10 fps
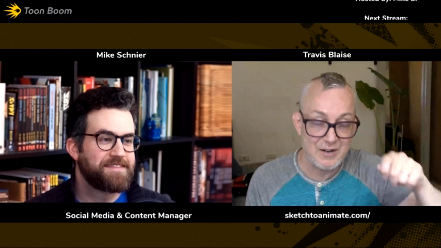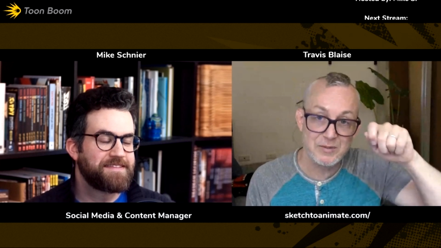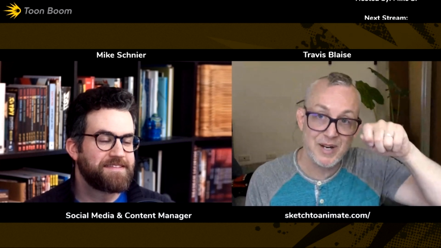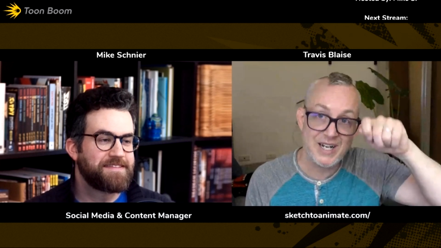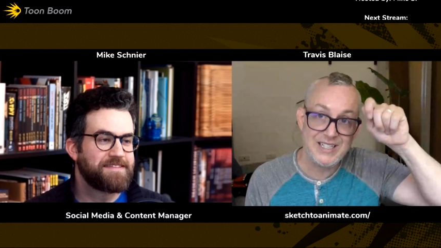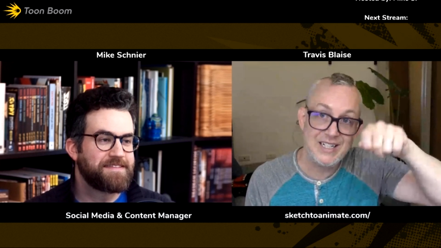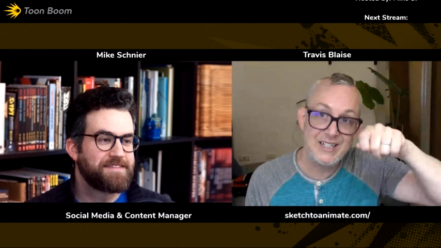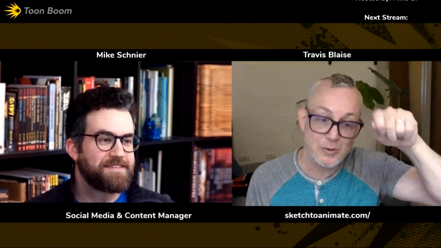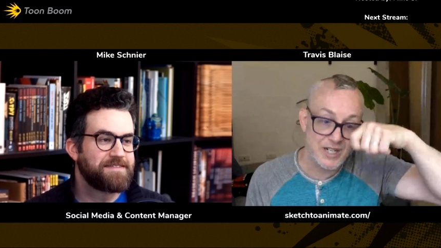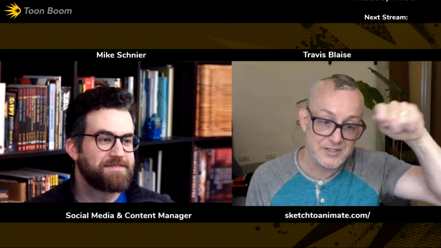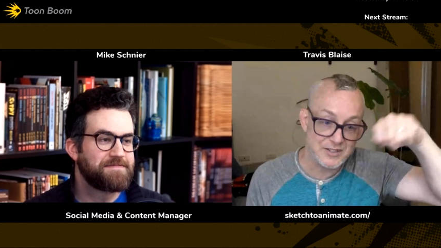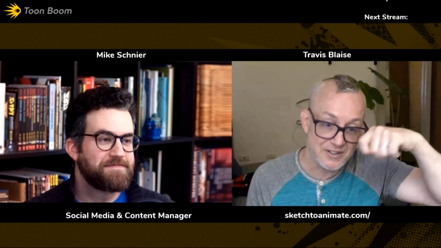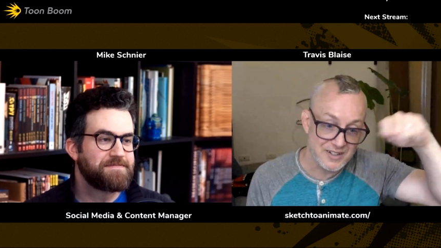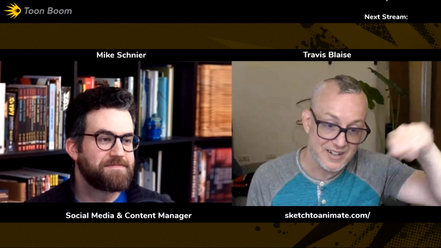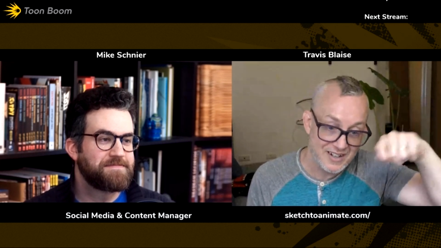Speaker 1: That was my kneaded
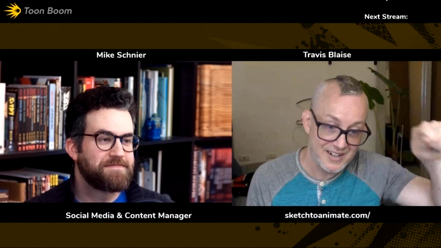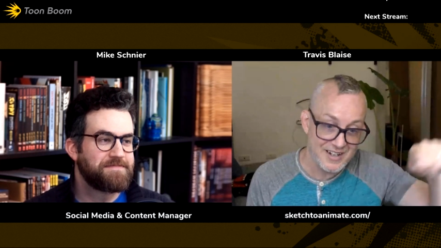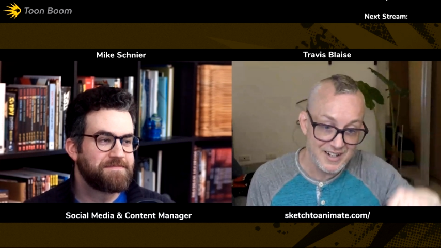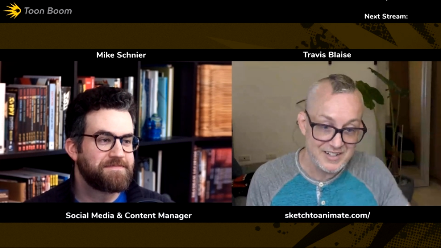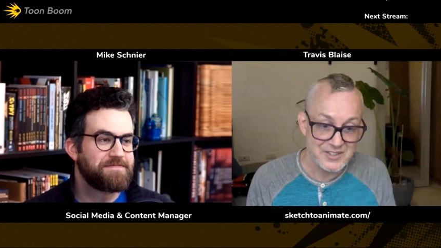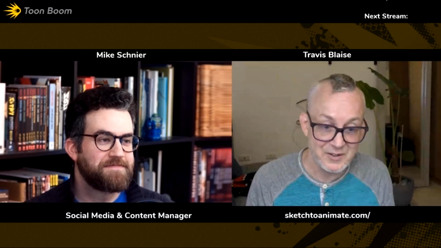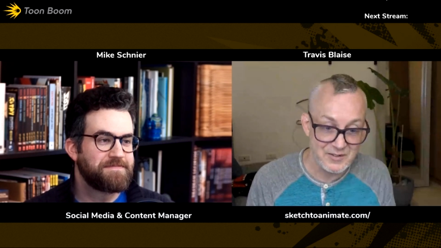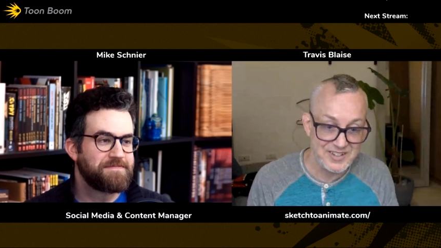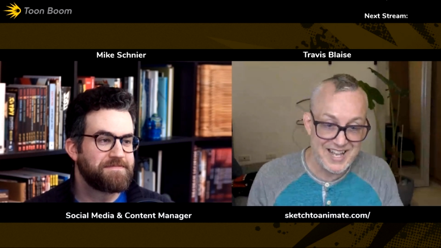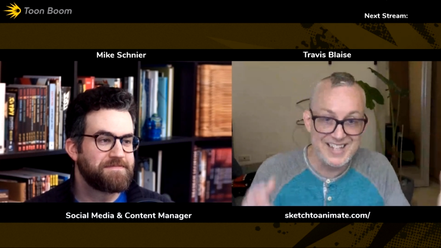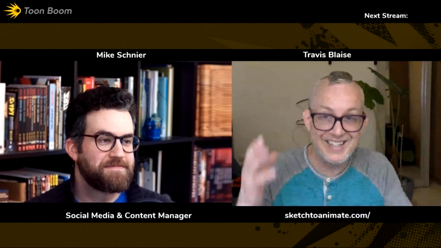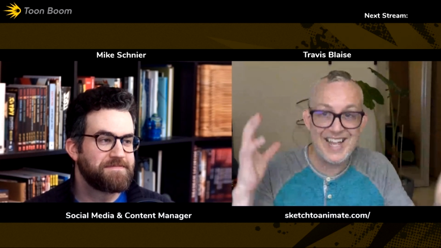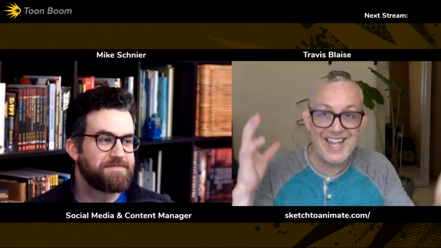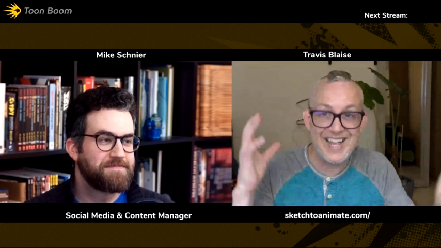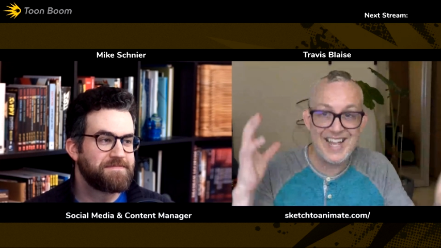eraser. So
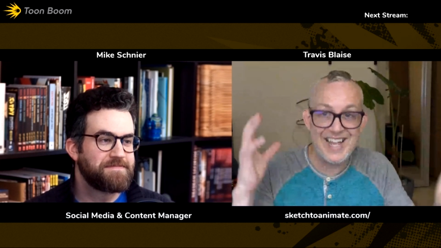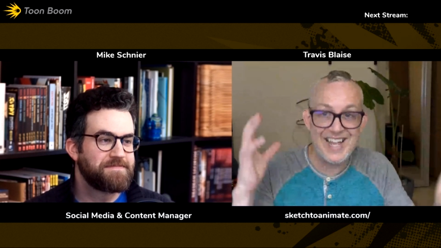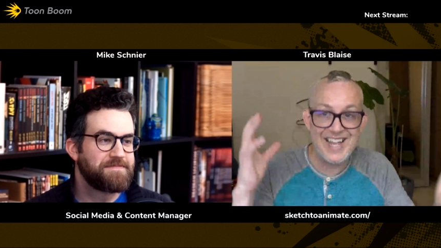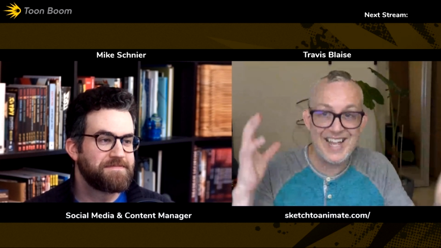that would be